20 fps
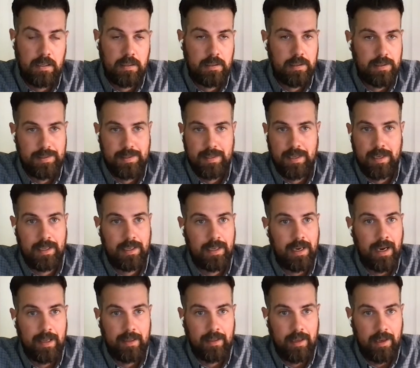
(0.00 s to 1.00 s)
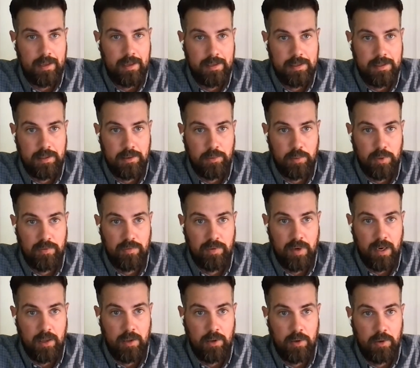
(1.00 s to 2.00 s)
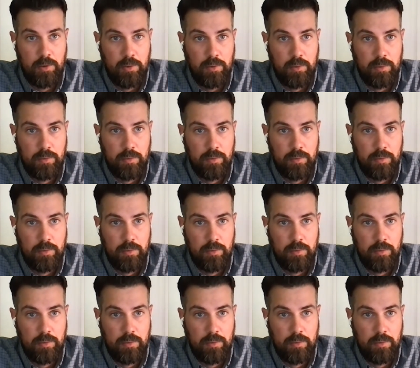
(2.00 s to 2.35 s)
set of guidelines that we follow